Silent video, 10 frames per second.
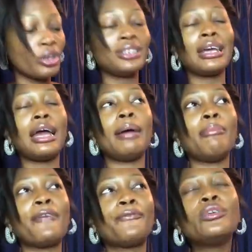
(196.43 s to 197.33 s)
because
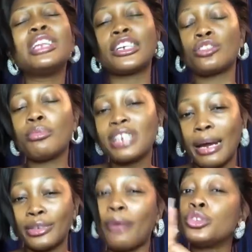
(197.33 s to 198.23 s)
I feel like
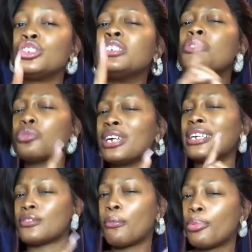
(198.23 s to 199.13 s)
sometimes I was using 3
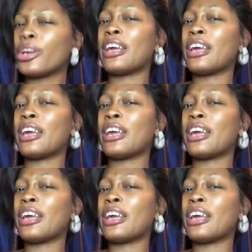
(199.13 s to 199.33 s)
at some point.